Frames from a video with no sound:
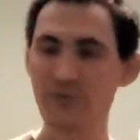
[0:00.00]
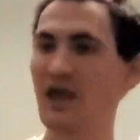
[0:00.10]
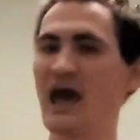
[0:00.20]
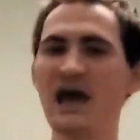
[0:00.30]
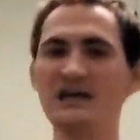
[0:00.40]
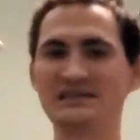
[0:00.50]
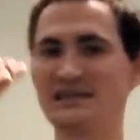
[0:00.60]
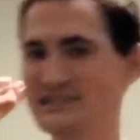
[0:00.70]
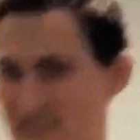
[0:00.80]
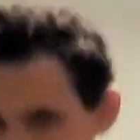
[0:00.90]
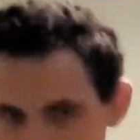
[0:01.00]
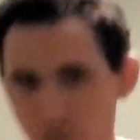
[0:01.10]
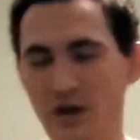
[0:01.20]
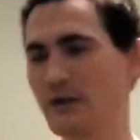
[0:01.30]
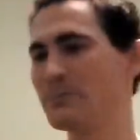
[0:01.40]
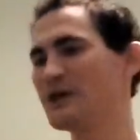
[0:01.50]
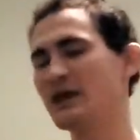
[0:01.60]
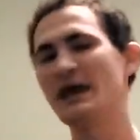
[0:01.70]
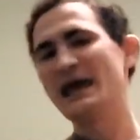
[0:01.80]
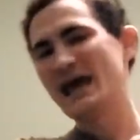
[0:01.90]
has 720p